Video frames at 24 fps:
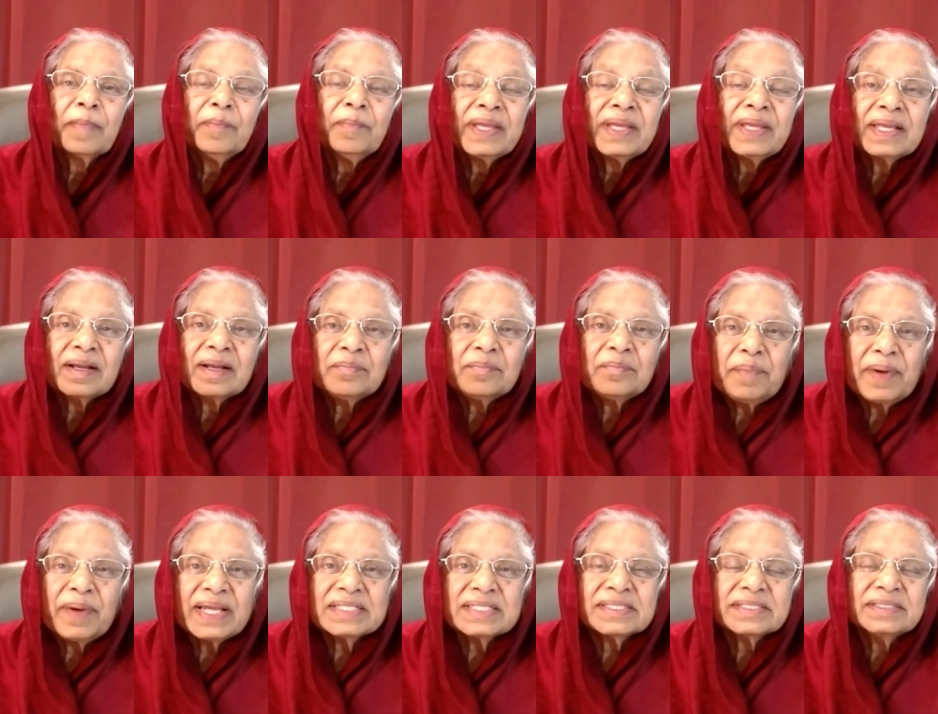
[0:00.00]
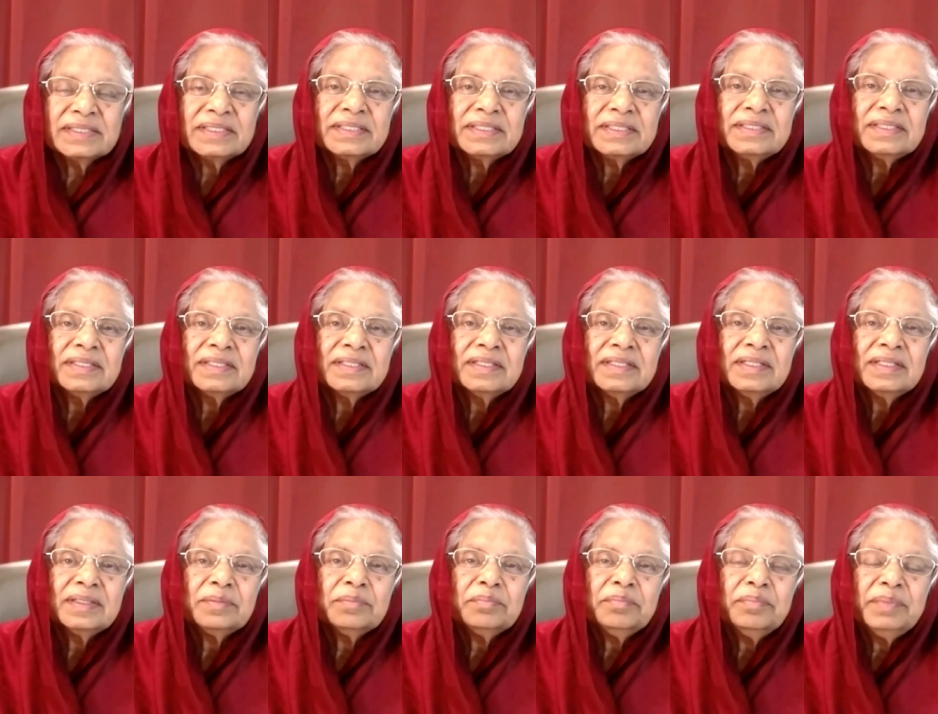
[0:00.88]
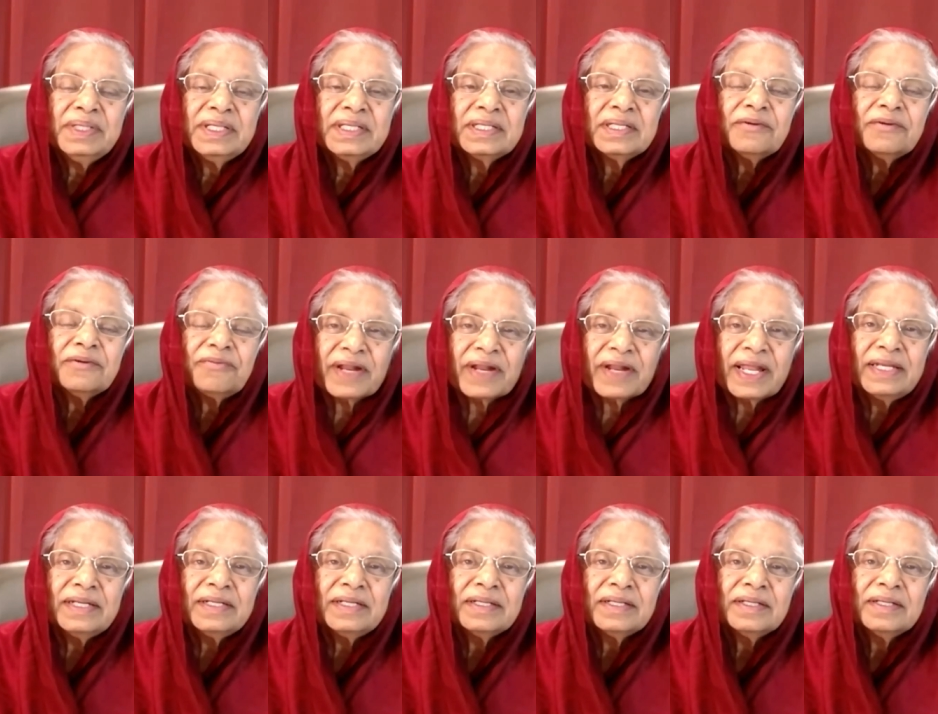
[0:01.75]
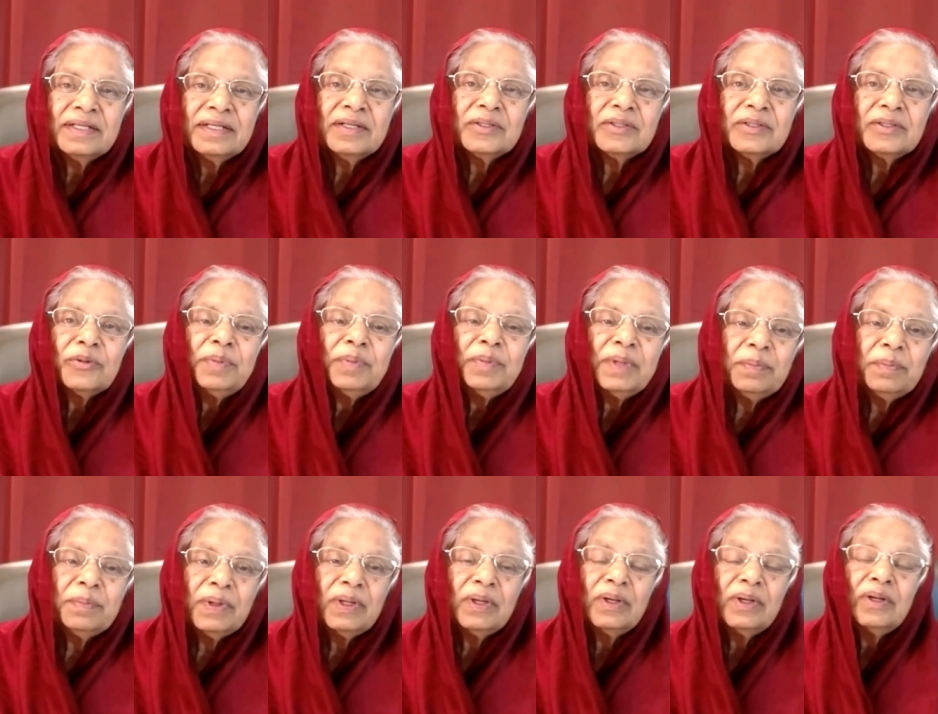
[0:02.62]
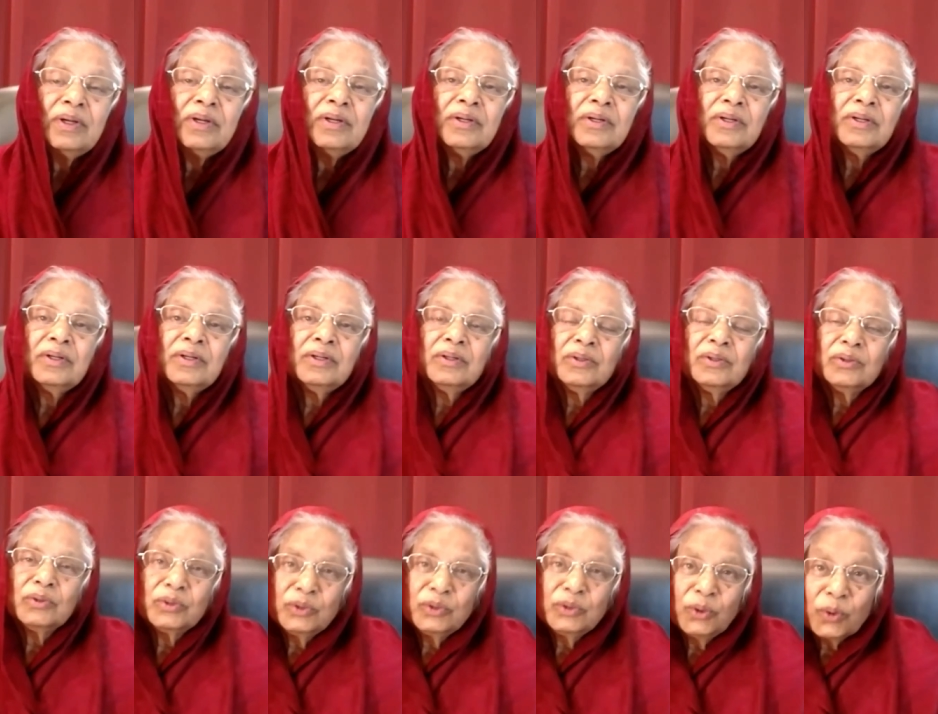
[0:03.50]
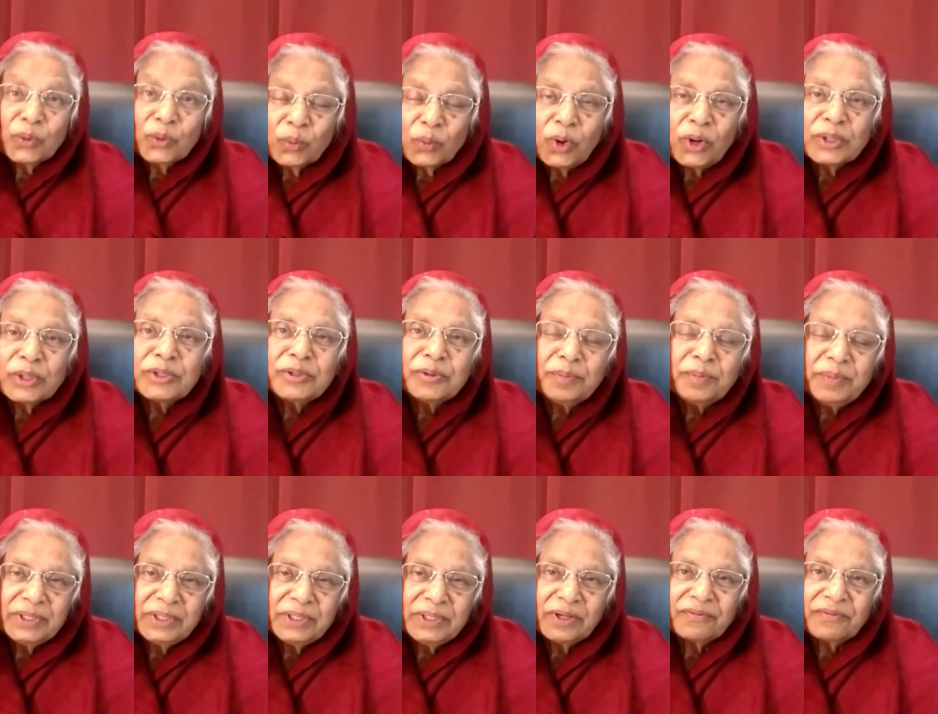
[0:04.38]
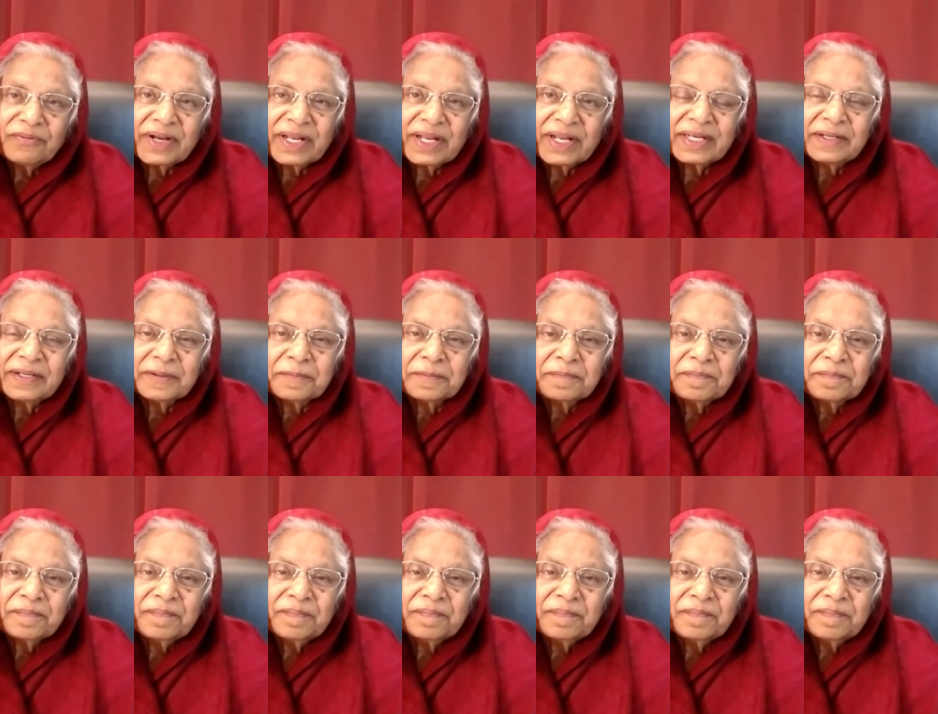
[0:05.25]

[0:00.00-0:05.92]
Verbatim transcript: being compassionate, being a friend to people who don't want to be your friend.